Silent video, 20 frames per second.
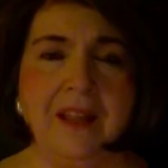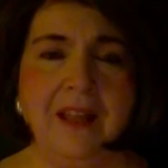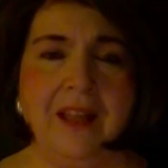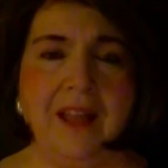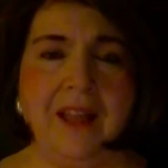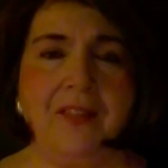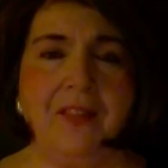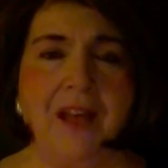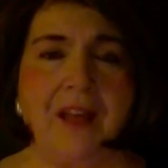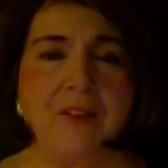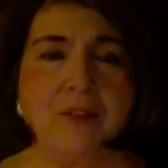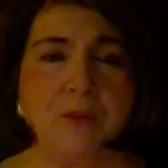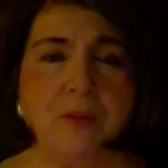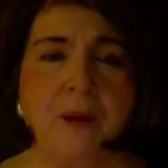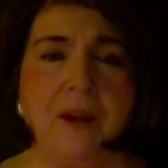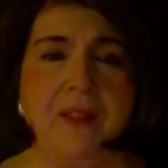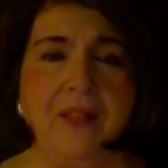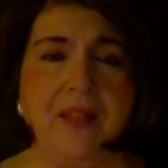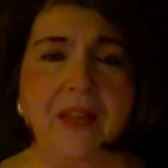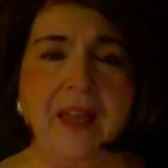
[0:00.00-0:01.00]
And that's
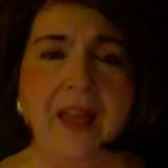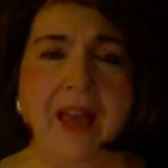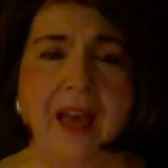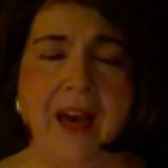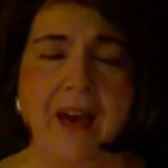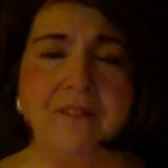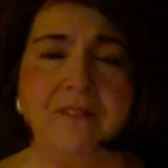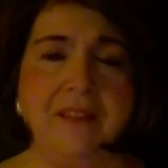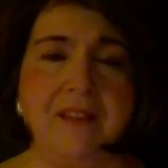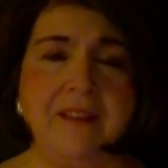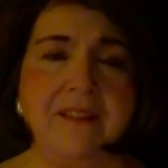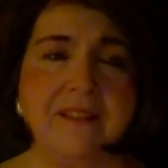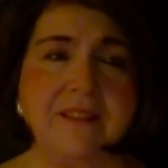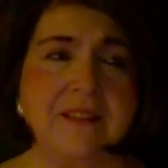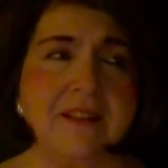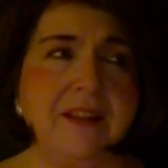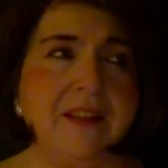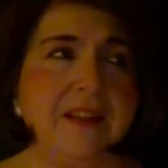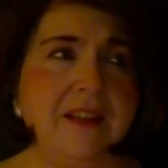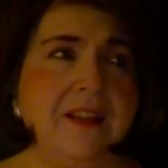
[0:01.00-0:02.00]
why they have these
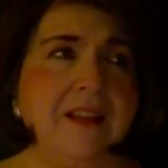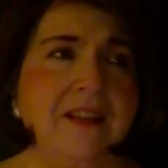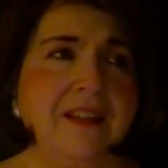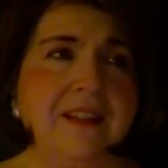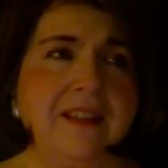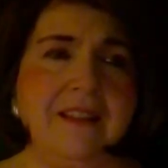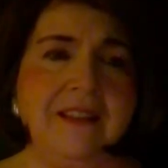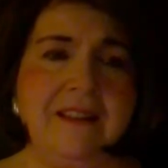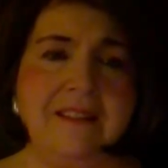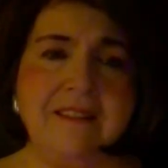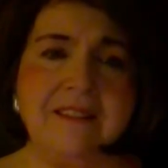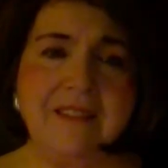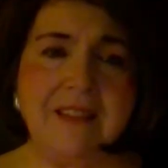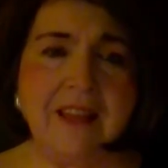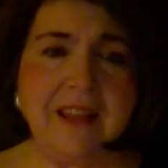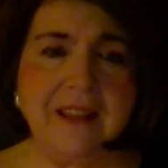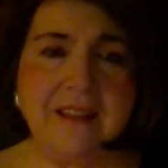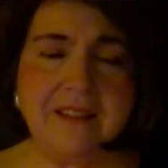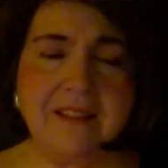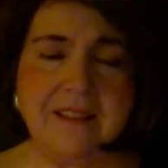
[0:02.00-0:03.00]

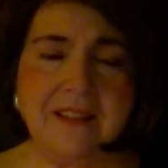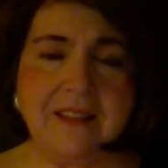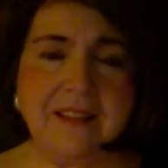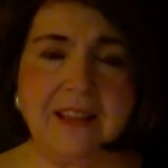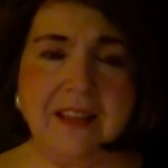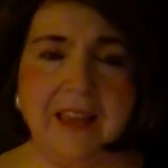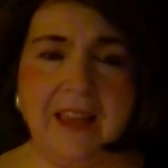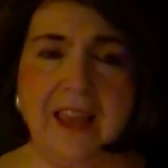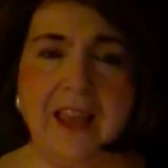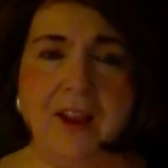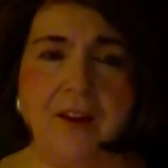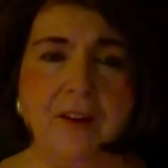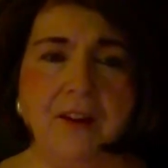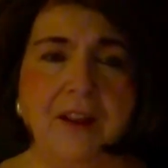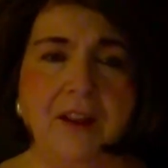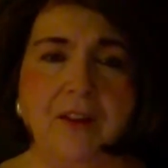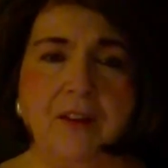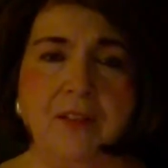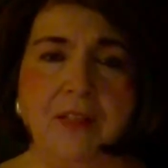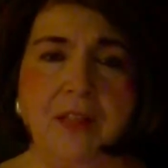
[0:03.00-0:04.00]
things that they
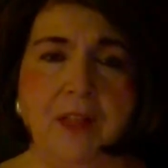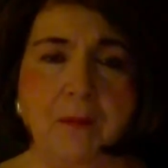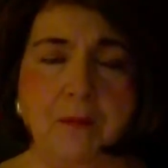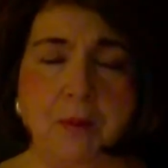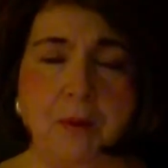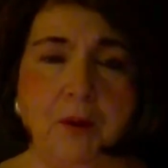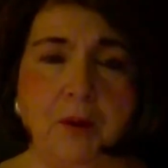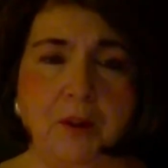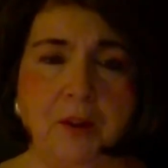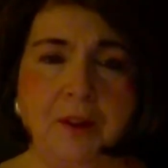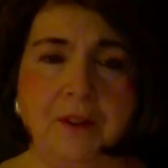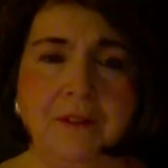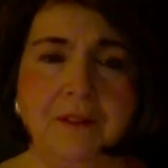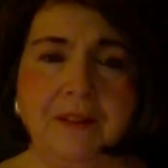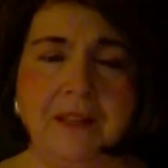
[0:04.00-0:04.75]
carry or they pull.